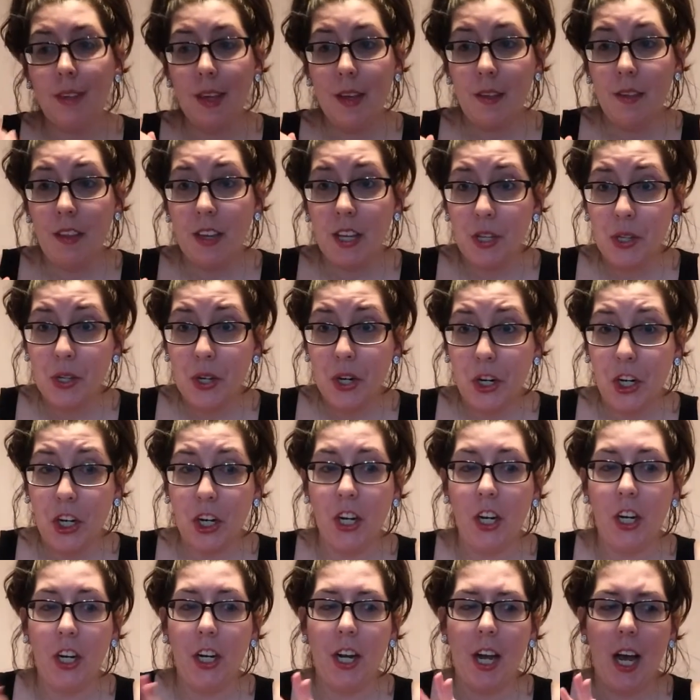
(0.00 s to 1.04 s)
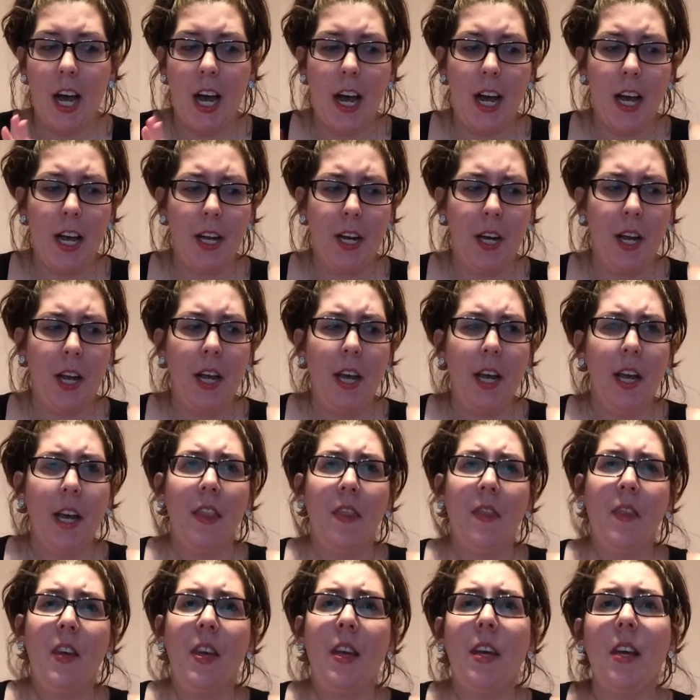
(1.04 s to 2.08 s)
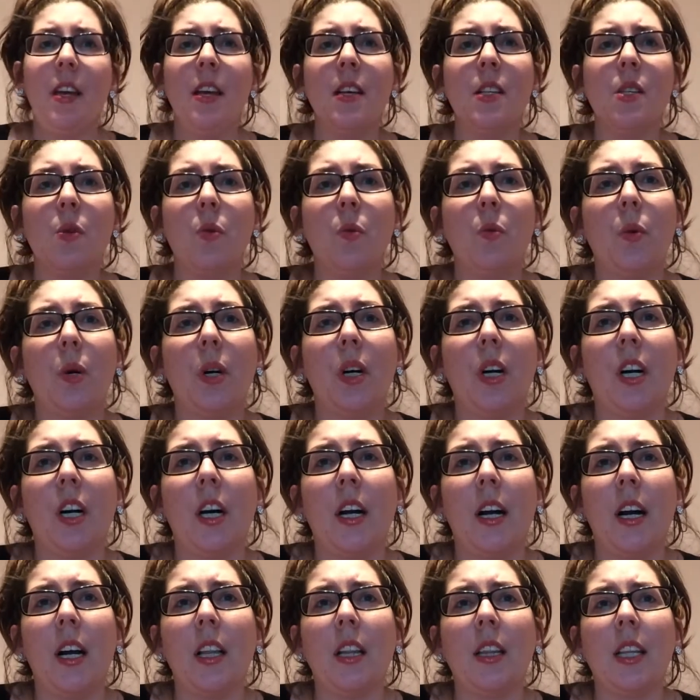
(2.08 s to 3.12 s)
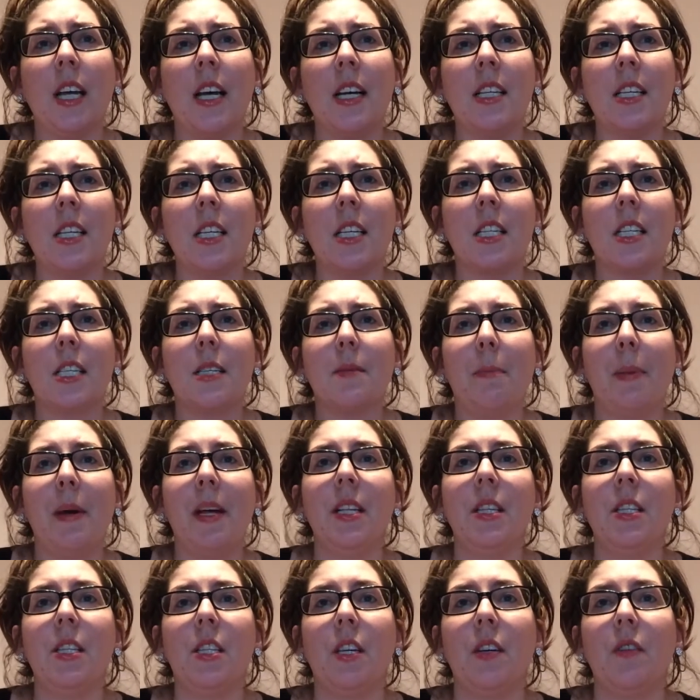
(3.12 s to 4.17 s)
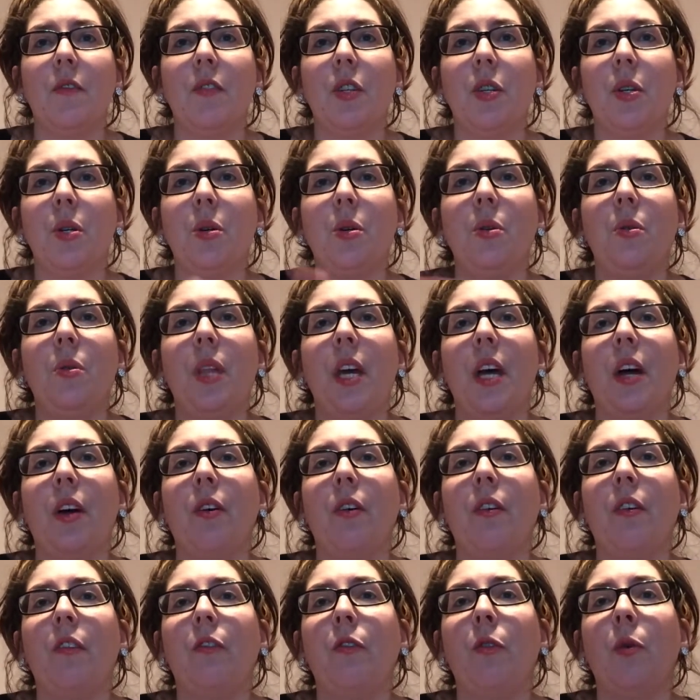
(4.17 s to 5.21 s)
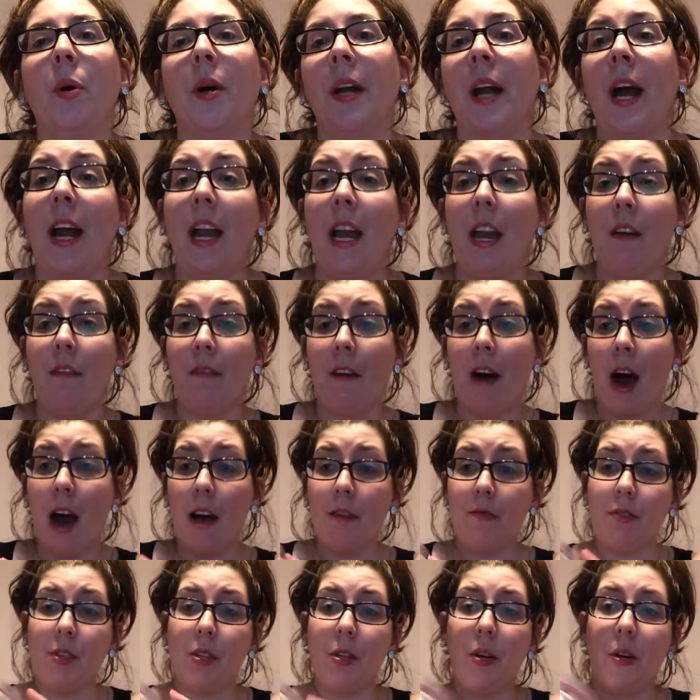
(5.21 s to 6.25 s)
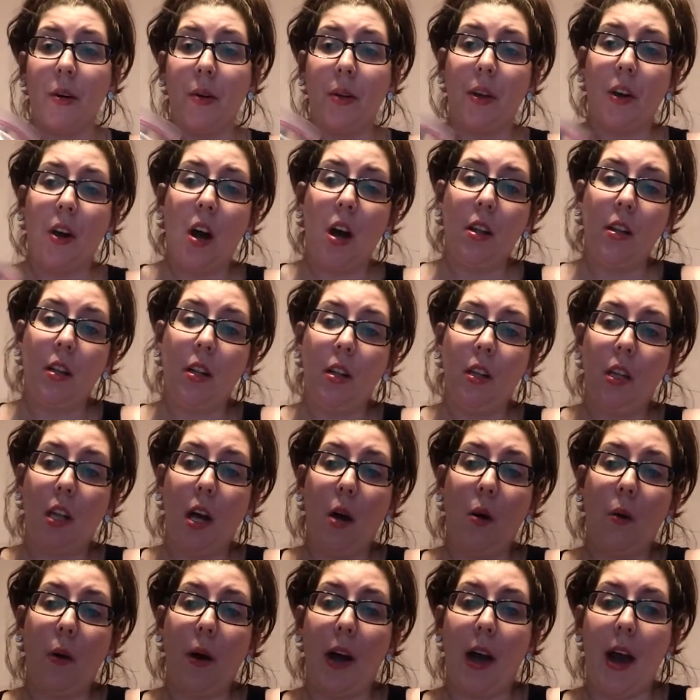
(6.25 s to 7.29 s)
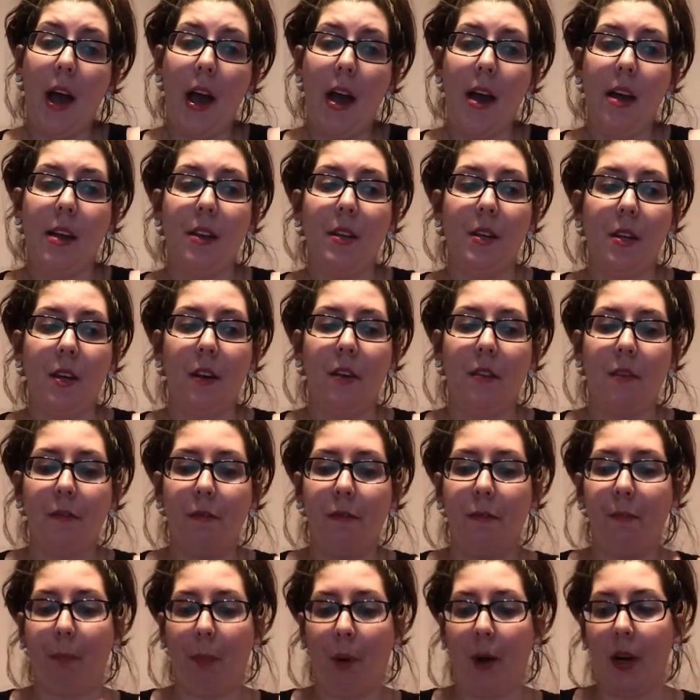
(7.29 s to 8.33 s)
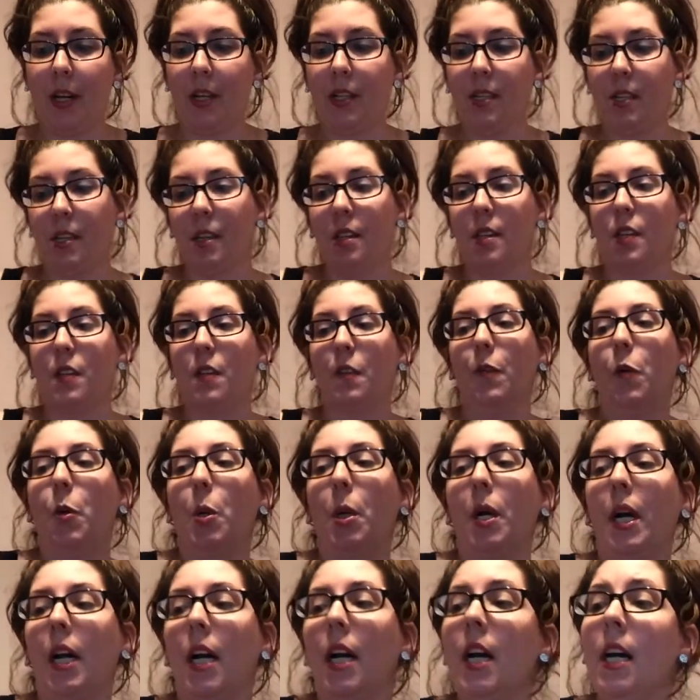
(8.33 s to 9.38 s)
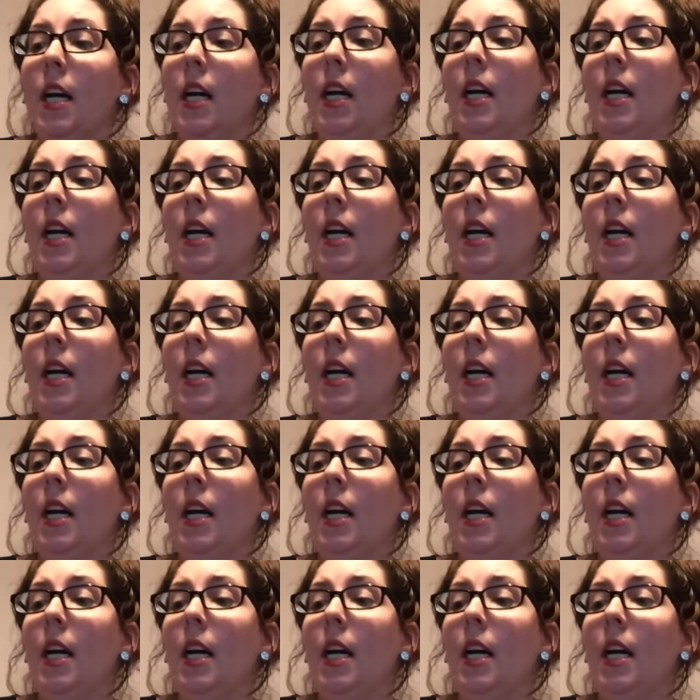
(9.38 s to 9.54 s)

These are good. And these were less expensive too. They're $4.95. So they're on the lower end of prices for